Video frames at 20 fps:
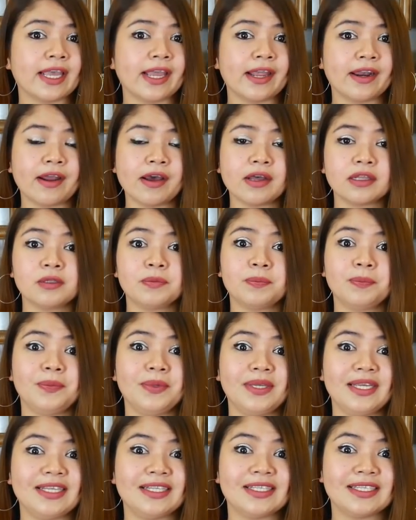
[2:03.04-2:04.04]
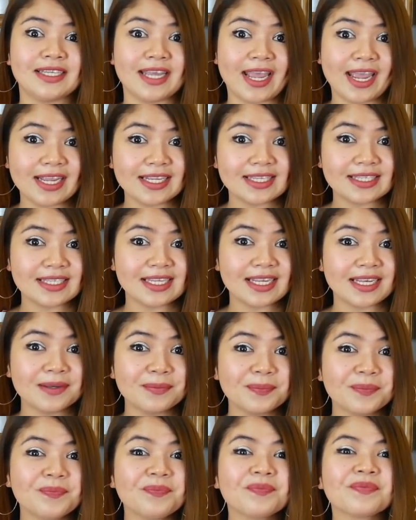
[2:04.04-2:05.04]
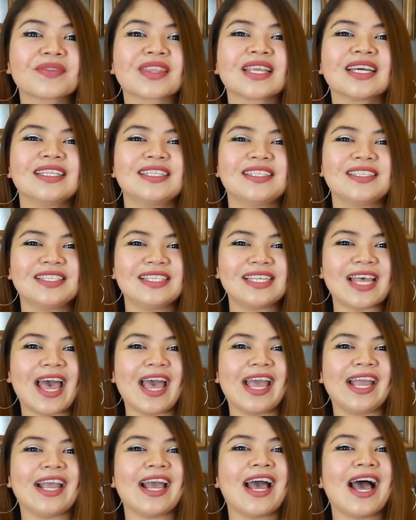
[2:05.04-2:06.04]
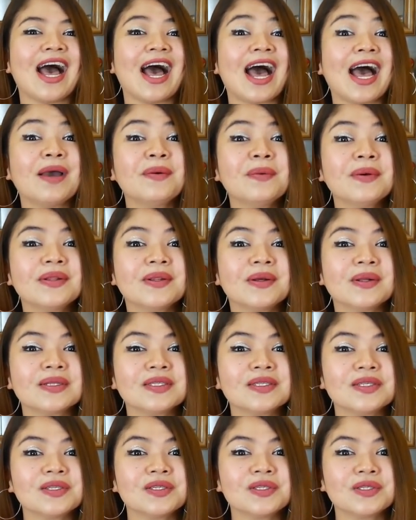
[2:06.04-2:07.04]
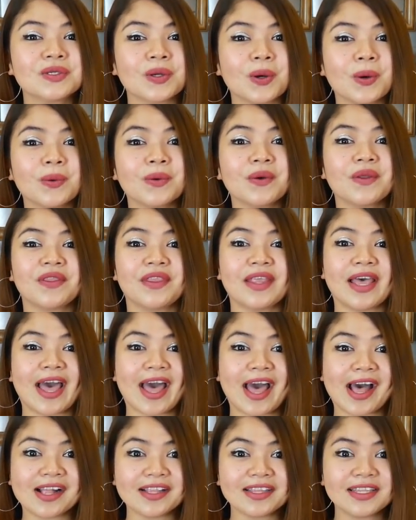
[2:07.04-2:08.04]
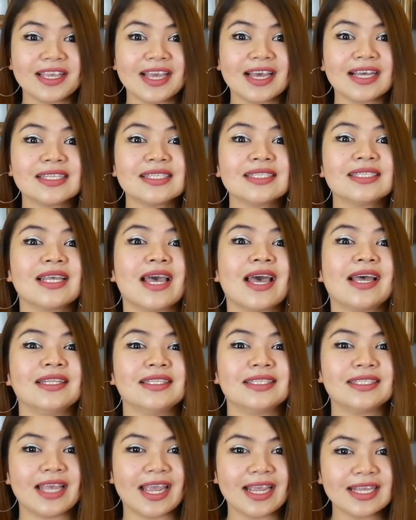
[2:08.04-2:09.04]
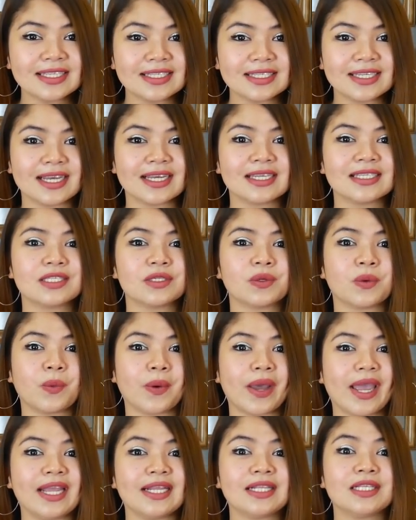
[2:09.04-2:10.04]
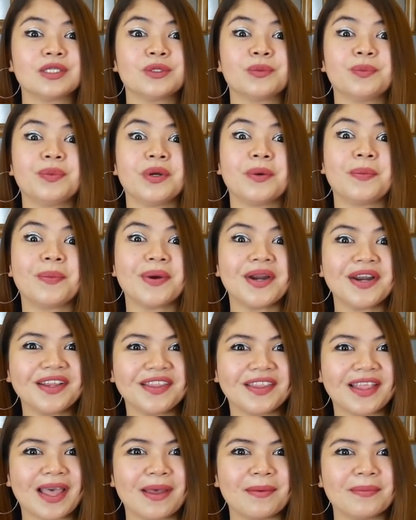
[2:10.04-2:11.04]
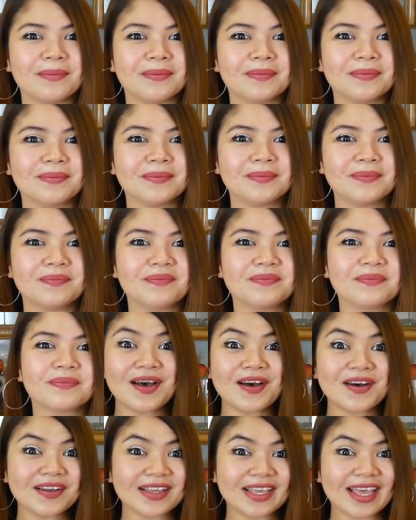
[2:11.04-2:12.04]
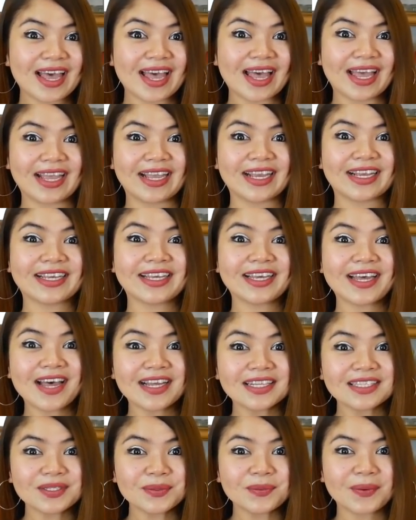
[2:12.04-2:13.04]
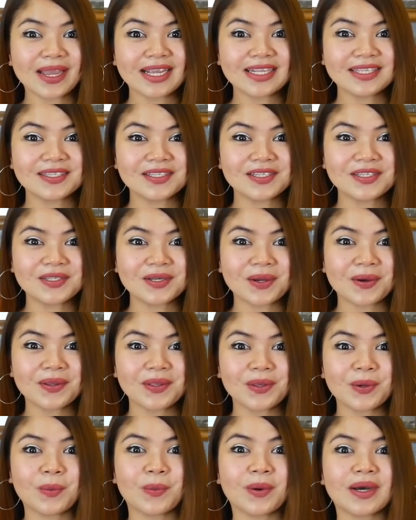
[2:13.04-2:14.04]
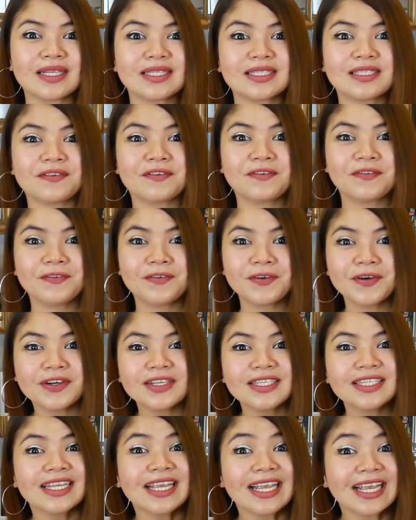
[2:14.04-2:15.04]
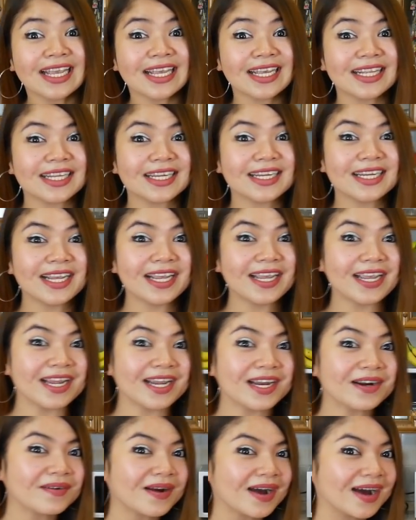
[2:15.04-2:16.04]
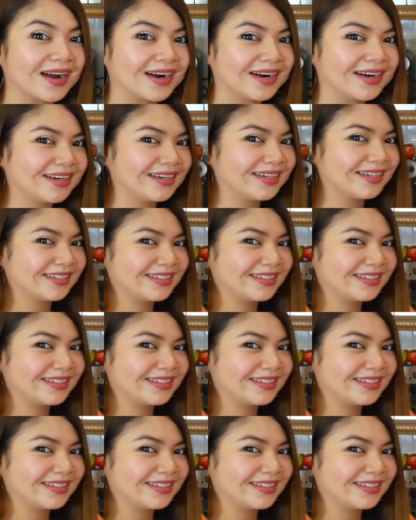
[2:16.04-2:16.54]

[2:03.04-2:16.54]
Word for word: cannot be tasty? Today, I will also show the healthiest and tastiest way to prepare them. Okay, can't wait to show you what the foods hidden here are.